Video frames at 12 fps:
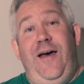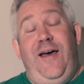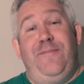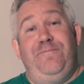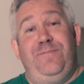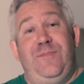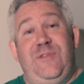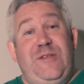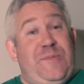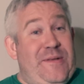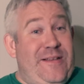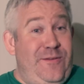
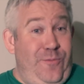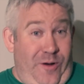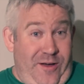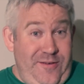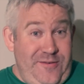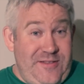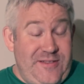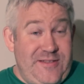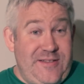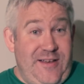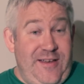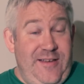So it's been a little while
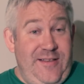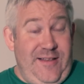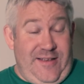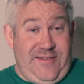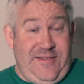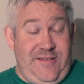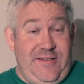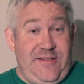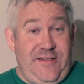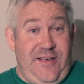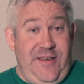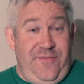since I last
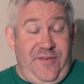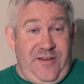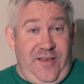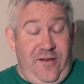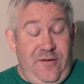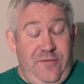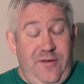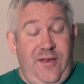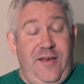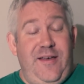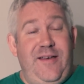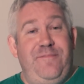did a video.
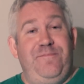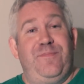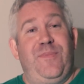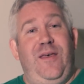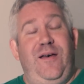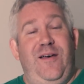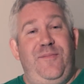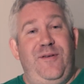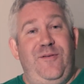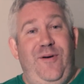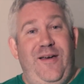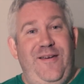I've
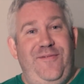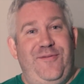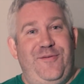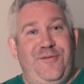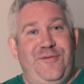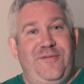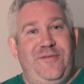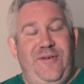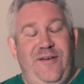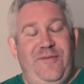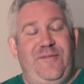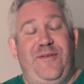been
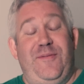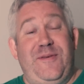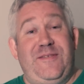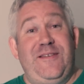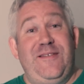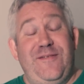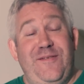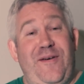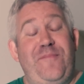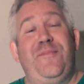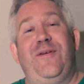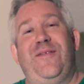rather busy in
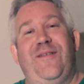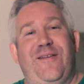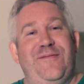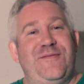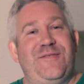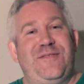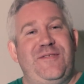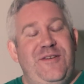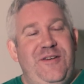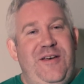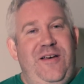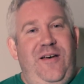November. I
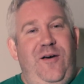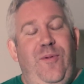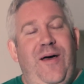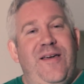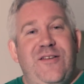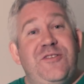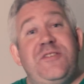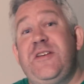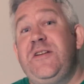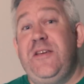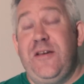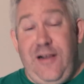was away in
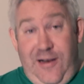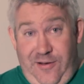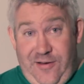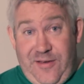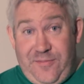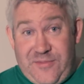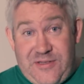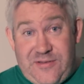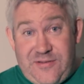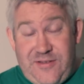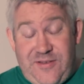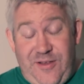sunnier
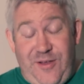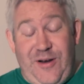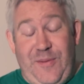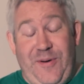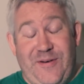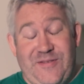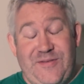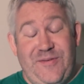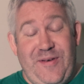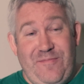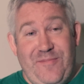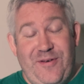climes in the early part of
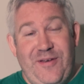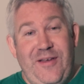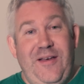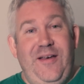November.